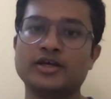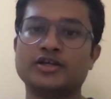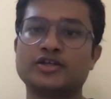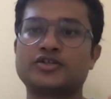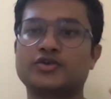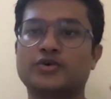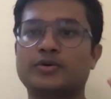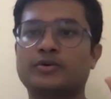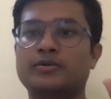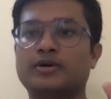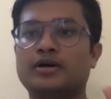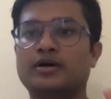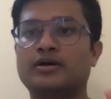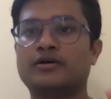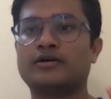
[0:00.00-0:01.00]
So
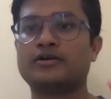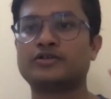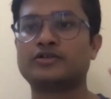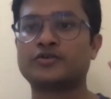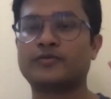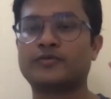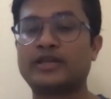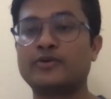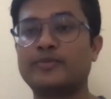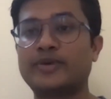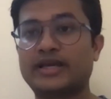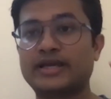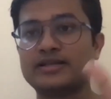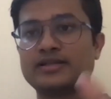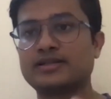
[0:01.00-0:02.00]
when
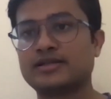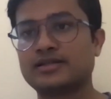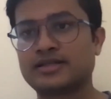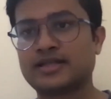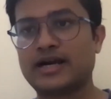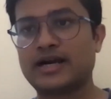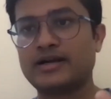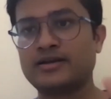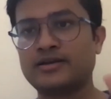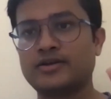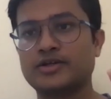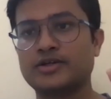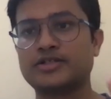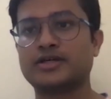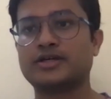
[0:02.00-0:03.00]
you start
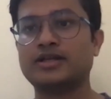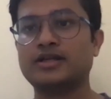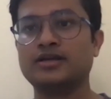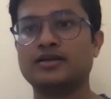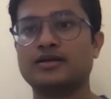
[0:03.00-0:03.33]
your journey,